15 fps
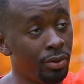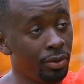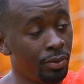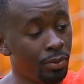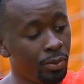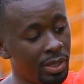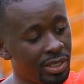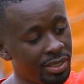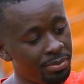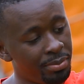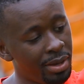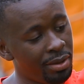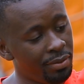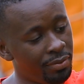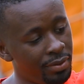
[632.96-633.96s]
told her that I
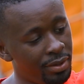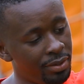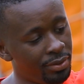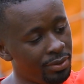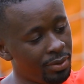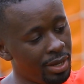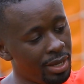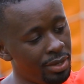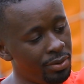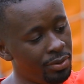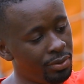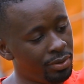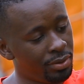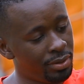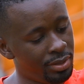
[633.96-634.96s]
love her, but
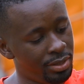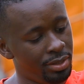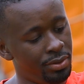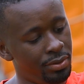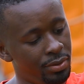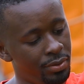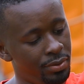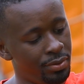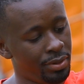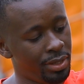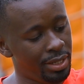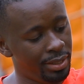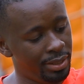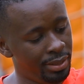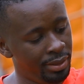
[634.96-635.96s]
then like, I
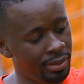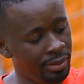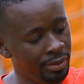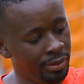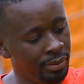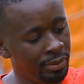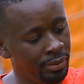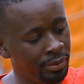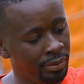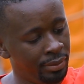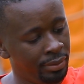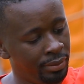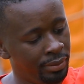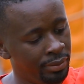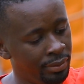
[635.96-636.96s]
don't want to date for
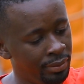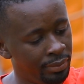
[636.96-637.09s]
long.